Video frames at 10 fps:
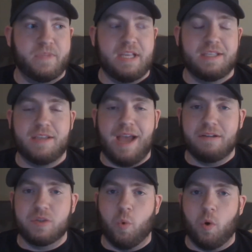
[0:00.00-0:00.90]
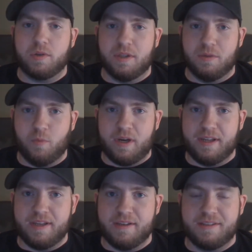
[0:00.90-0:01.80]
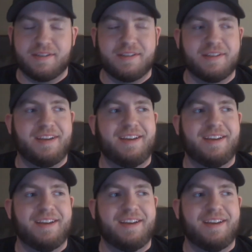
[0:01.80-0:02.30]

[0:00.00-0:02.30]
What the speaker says: Sounds worse than what it is.